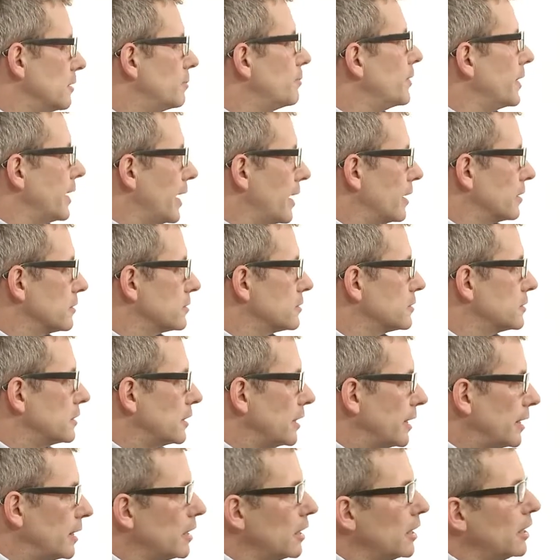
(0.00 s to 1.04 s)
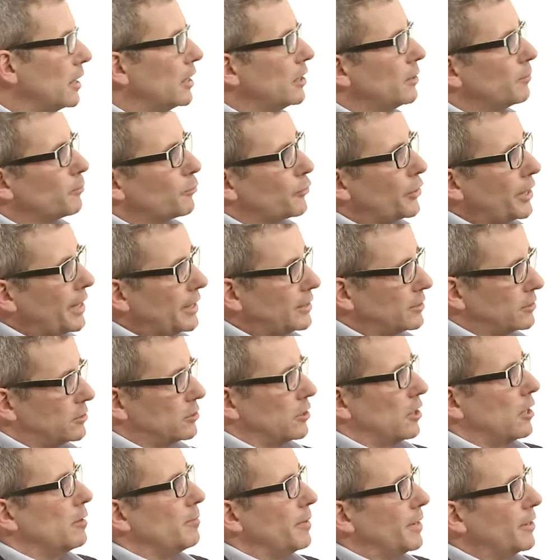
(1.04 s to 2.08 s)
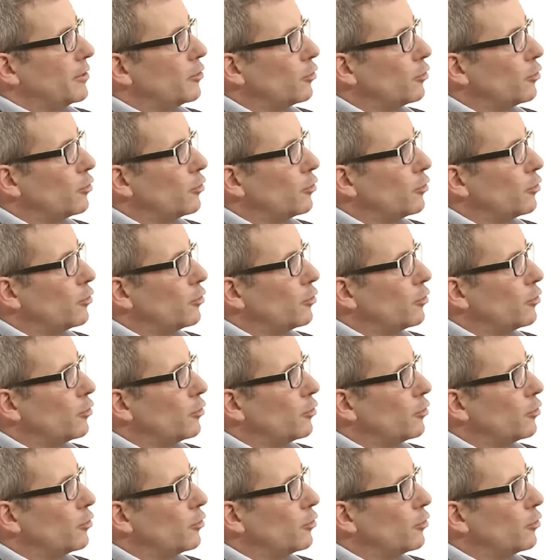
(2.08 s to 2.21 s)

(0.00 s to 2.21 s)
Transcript: PLC, predetermine